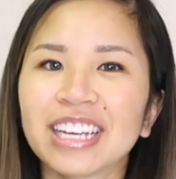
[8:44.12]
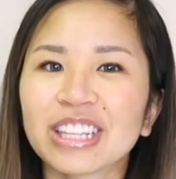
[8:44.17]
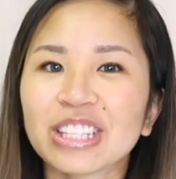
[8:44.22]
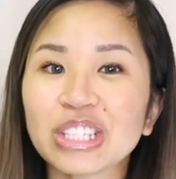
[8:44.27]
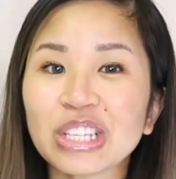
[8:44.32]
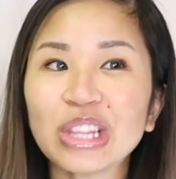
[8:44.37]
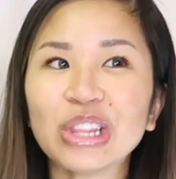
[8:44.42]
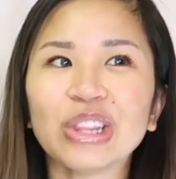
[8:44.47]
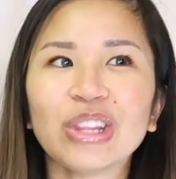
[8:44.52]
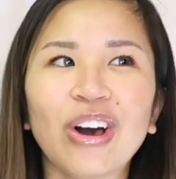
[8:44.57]

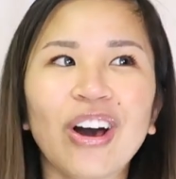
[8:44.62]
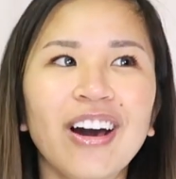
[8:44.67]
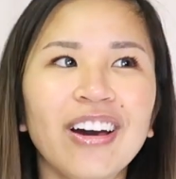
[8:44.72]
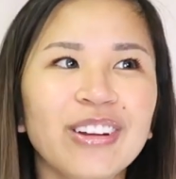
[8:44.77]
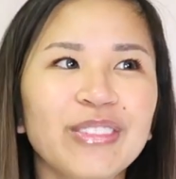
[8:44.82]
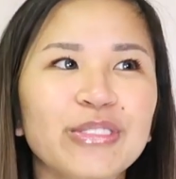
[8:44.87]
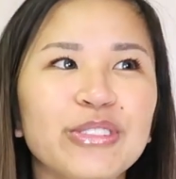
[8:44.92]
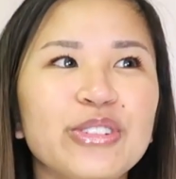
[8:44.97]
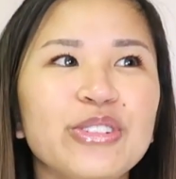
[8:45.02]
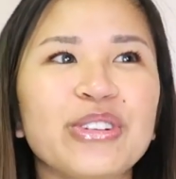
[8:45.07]
it's a
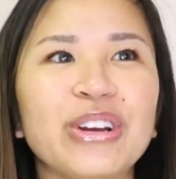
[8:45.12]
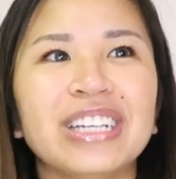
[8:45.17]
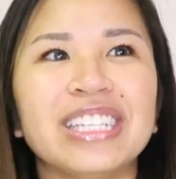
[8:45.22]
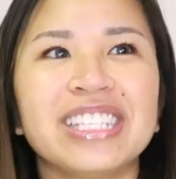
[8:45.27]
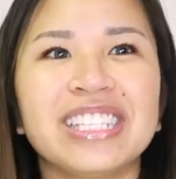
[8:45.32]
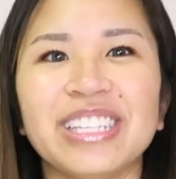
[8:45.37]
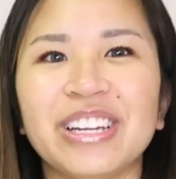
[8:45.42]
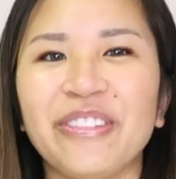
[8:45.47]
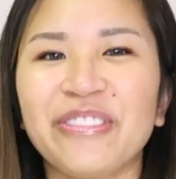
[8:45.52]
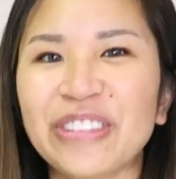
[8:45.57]
lot of
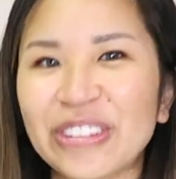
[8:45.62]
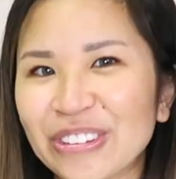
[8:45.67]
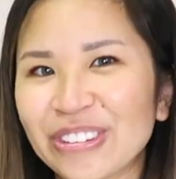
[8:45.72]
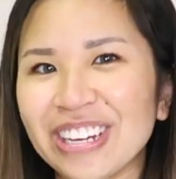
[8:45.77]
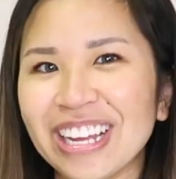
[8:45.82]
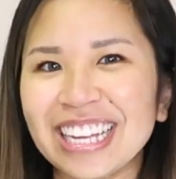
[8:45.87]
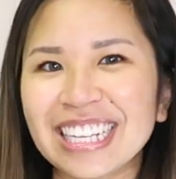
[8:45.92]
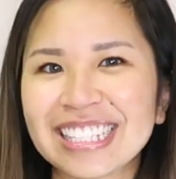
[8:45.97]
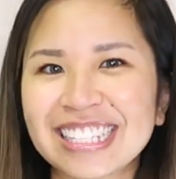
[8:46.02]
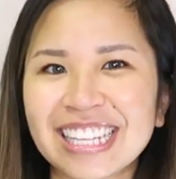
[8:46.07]
trust in a few
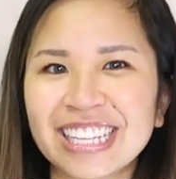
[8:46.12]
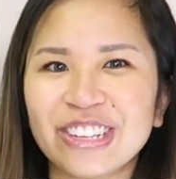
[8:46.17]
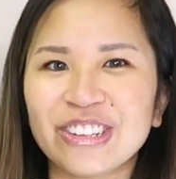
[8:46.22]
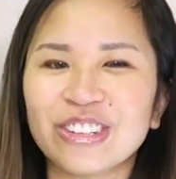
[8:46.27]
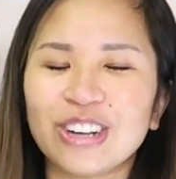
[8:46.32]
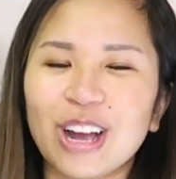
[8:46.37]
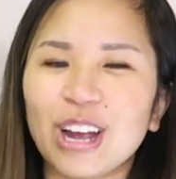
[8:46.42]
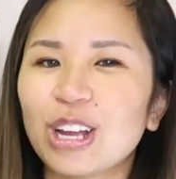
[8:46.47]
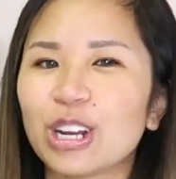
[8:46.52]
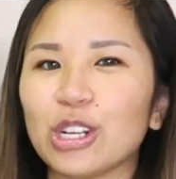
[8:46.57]
days that you're
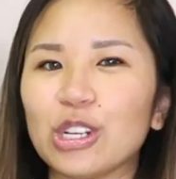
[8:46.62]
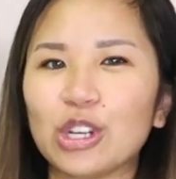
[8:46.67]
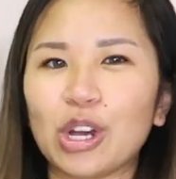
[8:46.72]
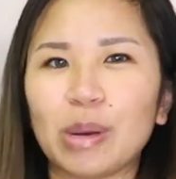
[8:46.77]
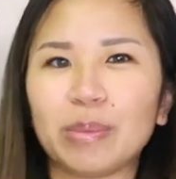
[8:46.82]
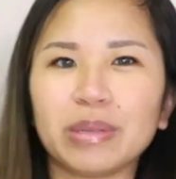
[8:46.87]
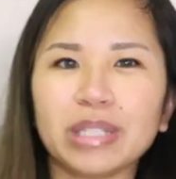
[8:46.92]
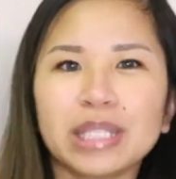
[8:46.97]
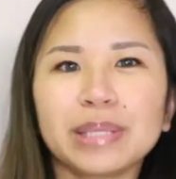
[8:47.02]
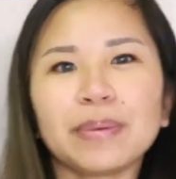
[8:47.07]
not gonna
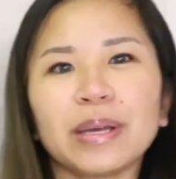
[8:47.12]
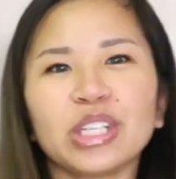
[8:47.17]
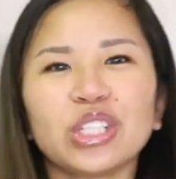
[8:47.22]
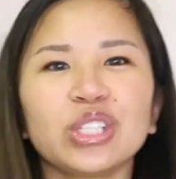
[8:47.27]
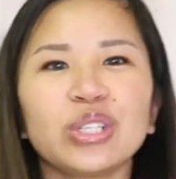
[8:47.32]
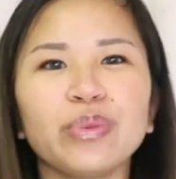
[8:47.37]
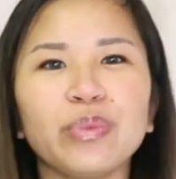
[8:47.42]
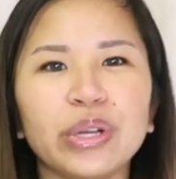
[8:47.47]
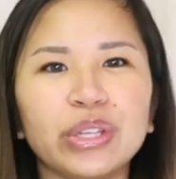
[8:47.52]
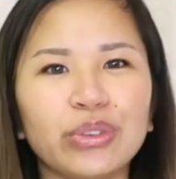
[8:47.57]
drop it,
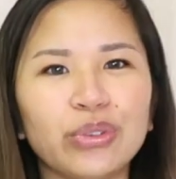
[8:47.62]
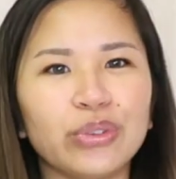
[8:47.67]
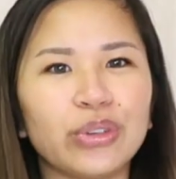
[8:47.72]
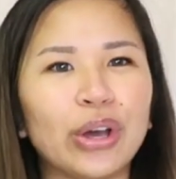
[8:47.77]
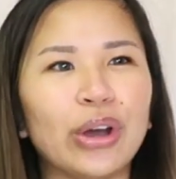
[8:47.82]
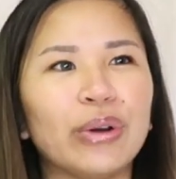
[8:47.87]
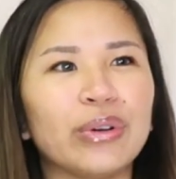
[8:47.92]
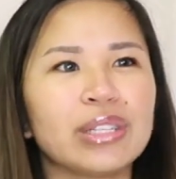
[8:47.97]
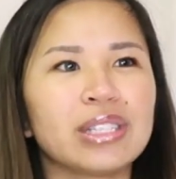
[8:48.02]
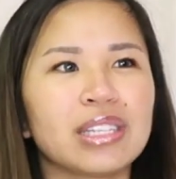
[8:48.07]
especially when you
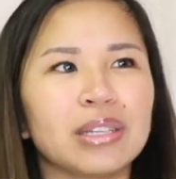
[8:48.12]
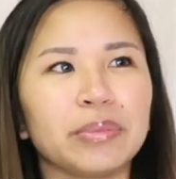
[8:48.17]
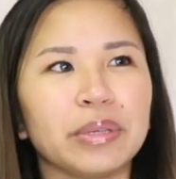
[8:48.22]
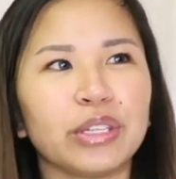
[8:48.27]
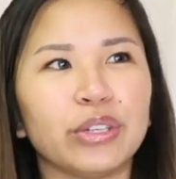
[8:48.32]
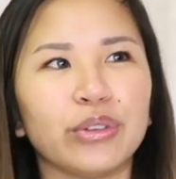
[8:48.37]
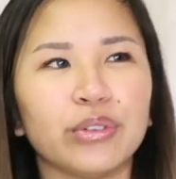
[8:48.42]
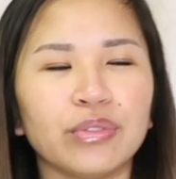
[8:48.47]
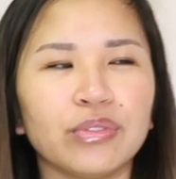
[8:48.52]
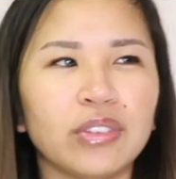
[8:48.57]
know it's gonna be
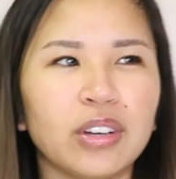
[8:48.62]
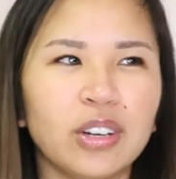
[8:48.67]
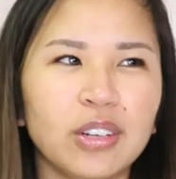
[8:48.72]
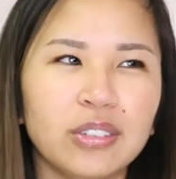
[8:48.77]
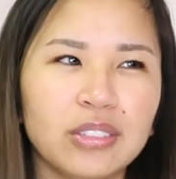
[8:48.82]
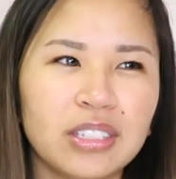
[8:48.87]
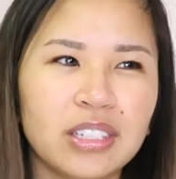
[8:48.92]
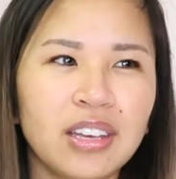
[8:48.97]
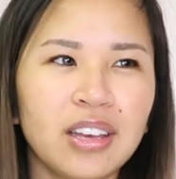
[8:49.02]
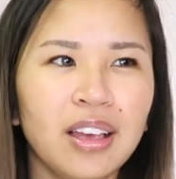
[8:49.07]
a new
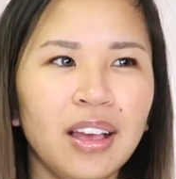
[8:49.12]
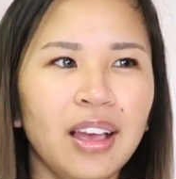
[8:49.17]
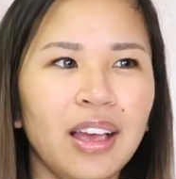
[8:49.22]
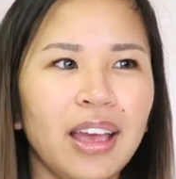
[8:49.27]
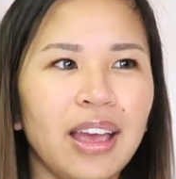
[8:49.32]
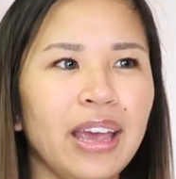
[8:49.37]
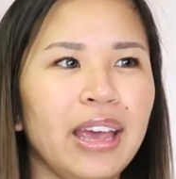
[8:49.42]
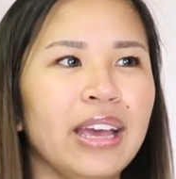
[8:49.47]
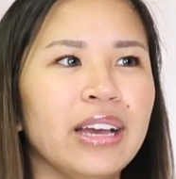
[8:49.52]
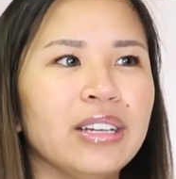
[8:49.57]
phone.
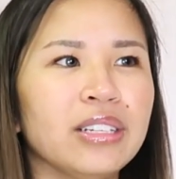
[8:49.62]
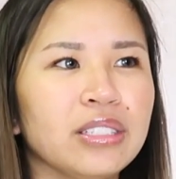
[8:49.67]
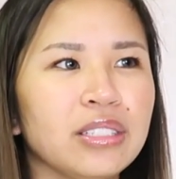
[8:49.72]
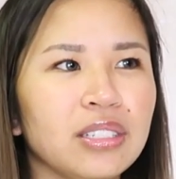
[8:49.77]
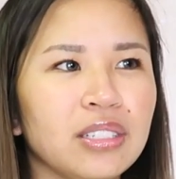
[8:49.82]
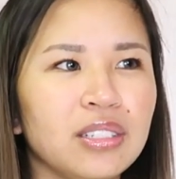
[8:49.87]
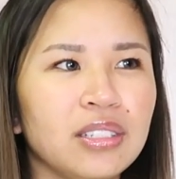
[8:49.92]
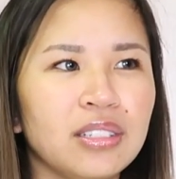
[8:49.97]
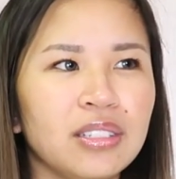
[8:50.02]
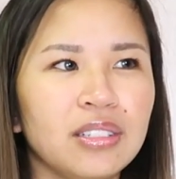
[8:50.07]

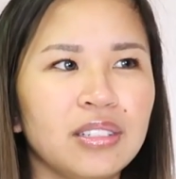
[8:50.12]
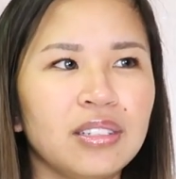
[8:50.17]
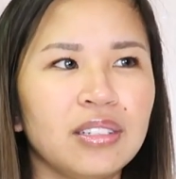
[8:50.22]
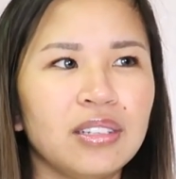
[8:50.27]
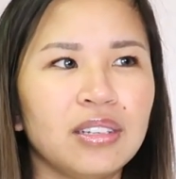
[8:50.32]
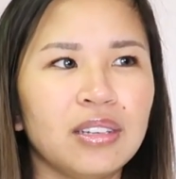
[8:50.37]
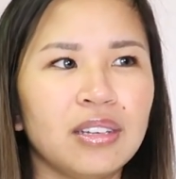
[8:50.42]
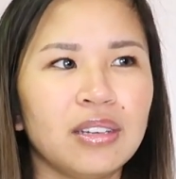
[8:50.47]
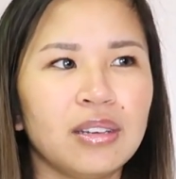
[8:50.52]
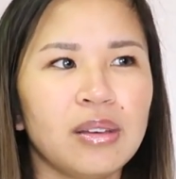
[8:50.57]
And
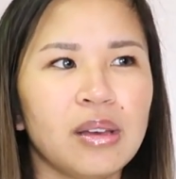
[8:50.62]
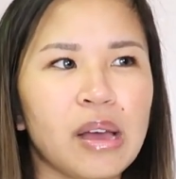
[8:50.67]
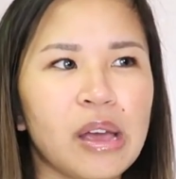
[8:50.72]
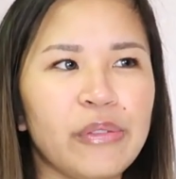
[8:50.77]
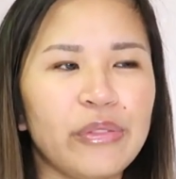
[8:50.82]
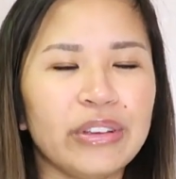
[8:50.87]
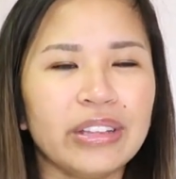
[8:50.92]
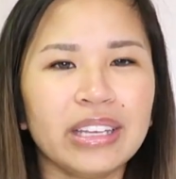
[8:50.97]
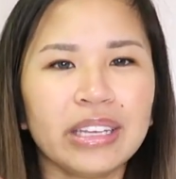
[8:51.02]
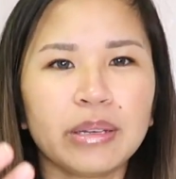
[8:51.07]
I
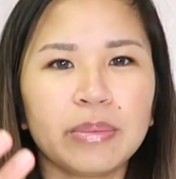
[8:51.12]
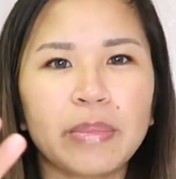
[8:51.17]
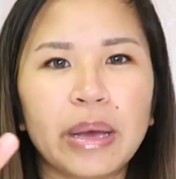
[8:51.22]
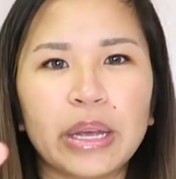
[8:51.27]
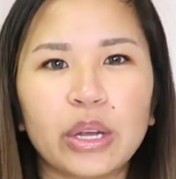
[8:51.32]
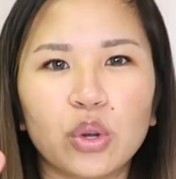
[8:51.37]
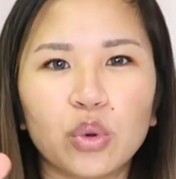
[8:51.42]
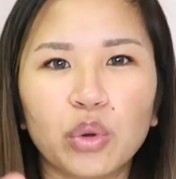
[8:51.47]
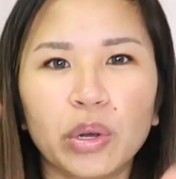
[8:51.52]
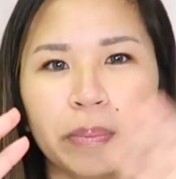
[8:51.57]
feel like
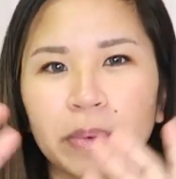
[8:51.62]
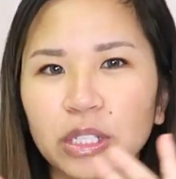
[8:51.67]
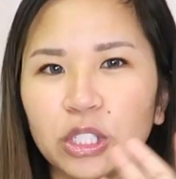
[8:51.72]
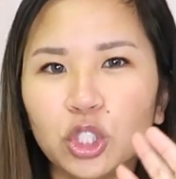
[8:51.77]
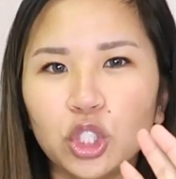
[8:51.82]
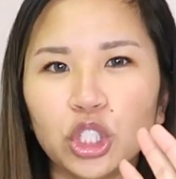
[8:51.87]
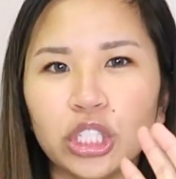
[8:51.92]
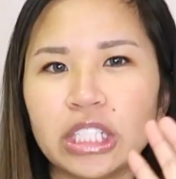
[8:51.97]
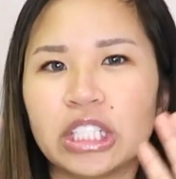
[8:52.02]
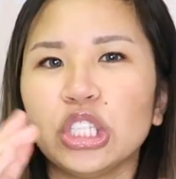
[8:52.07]
my
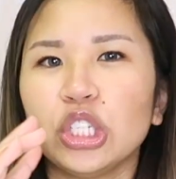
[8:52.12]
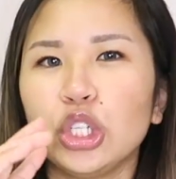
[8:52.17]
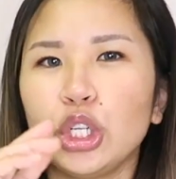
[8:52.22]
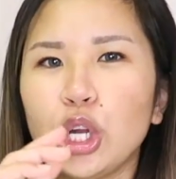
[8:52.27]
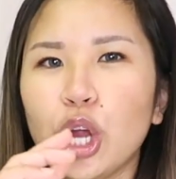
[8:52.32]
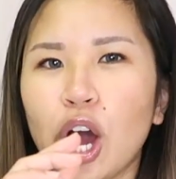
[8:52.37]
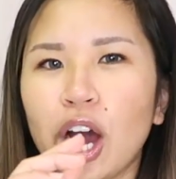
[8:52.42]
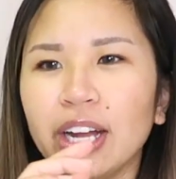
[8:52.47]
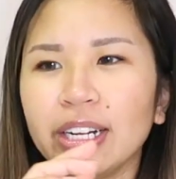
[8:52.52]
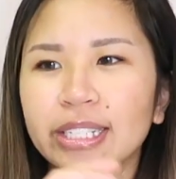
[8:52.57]
grippage is
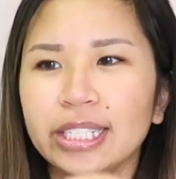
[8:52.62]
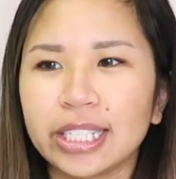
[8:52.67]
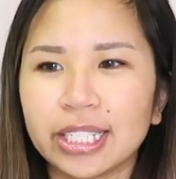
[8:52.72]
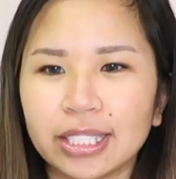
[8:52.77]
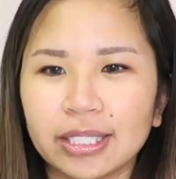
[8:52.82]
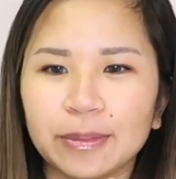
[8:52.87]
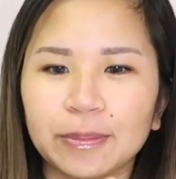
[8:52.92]
not